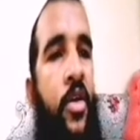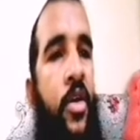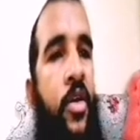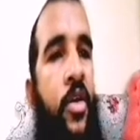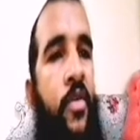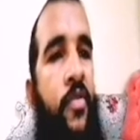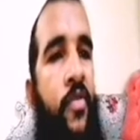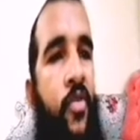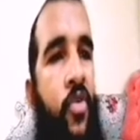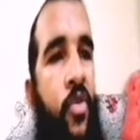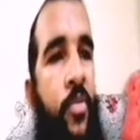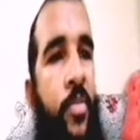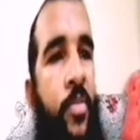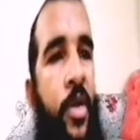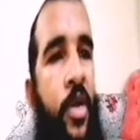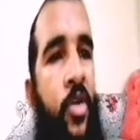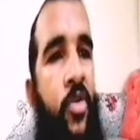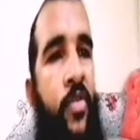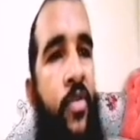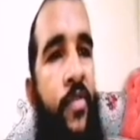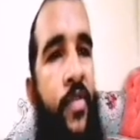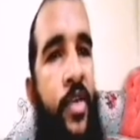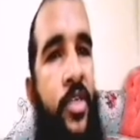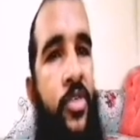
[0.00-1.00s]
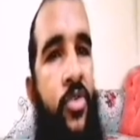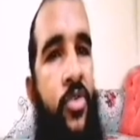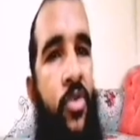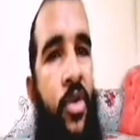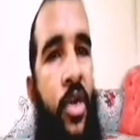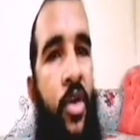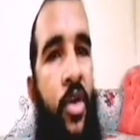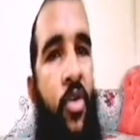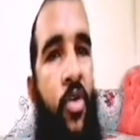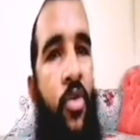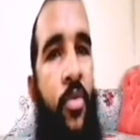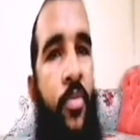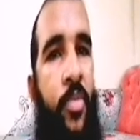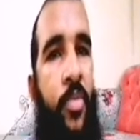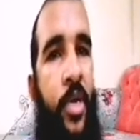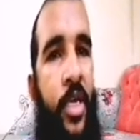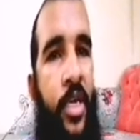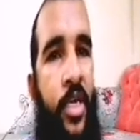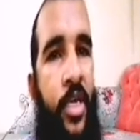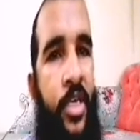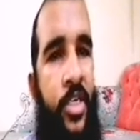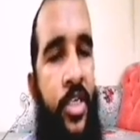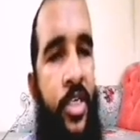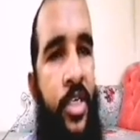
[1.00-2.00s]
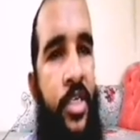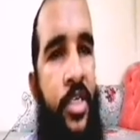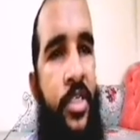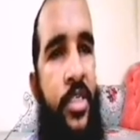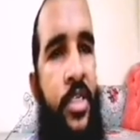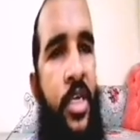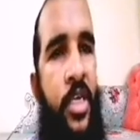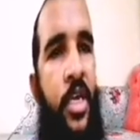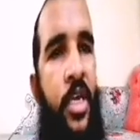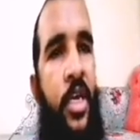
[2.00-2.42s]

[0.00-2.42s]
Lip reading: for macrovascular complications,